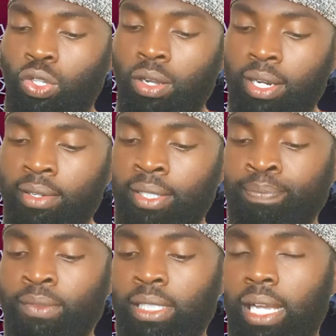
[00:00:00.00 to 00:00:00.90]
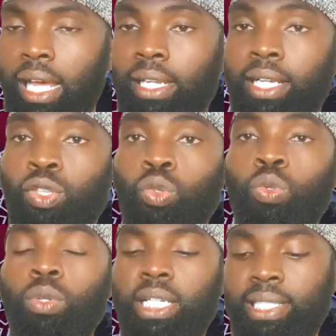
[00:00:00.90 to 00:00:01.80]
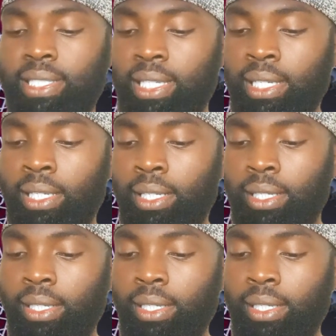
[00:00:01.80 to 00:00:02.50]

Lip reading: is hungry. Al-qittu is the